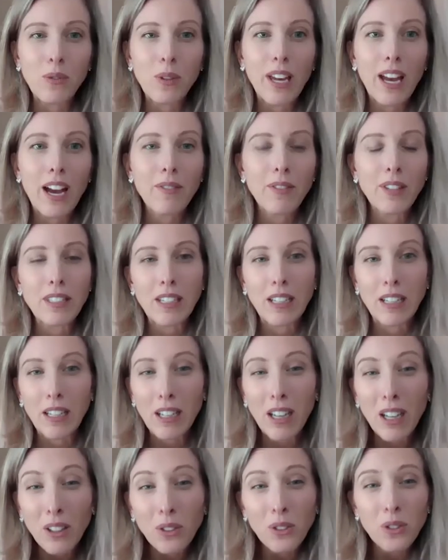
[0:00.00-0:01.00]
we have this kind of
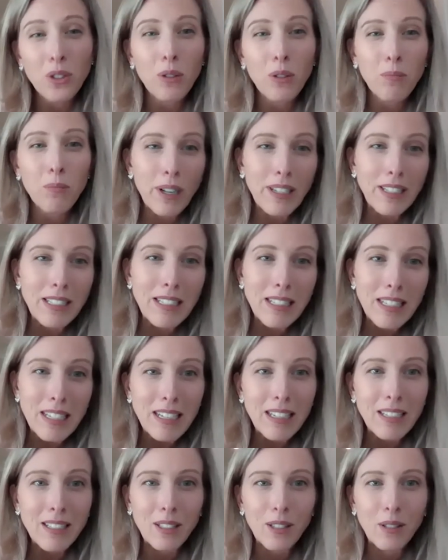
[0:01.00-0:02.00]
culture of
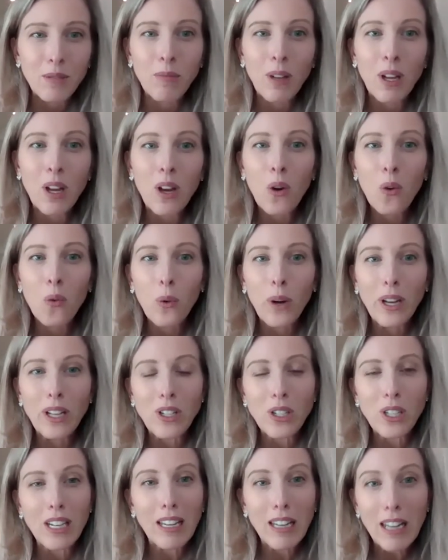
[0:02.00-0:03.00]
presenteeism,
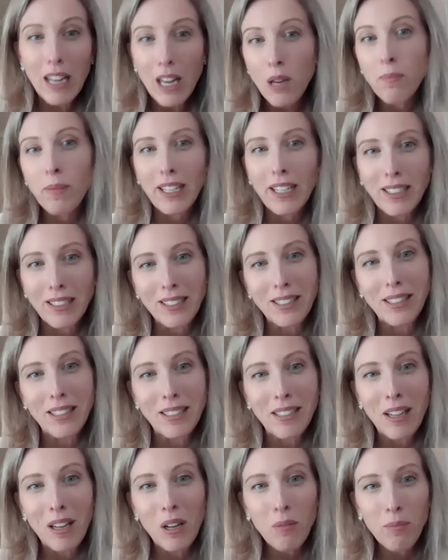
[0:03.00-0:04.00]
which inhibits
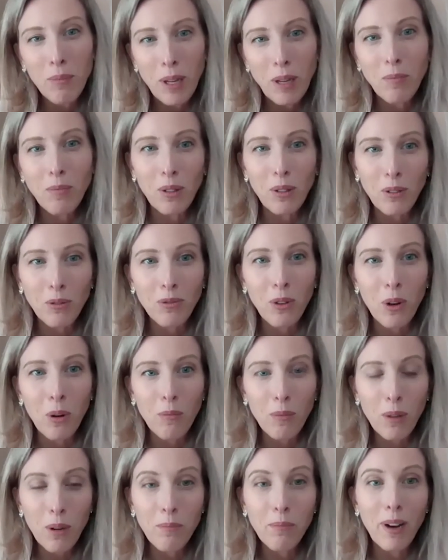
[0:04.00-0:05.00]
people
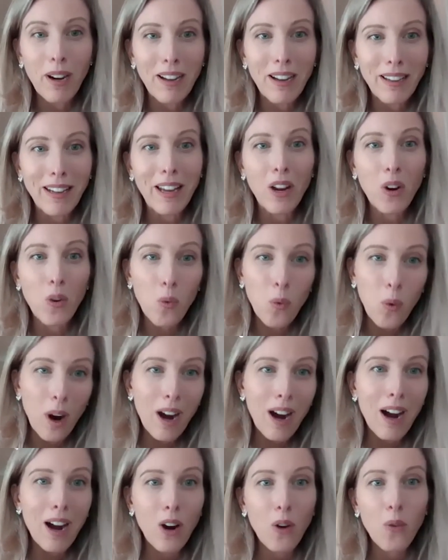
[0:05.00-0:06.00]
from combining
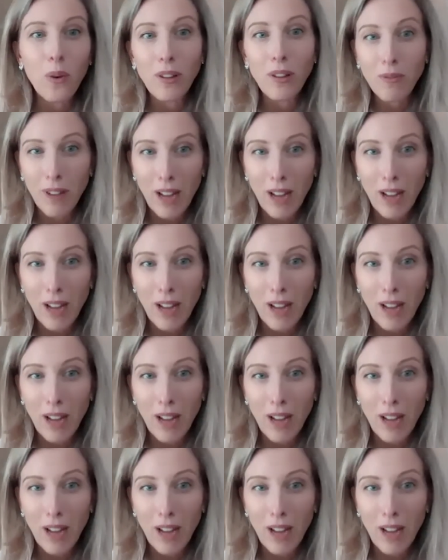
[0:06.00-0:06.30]
work with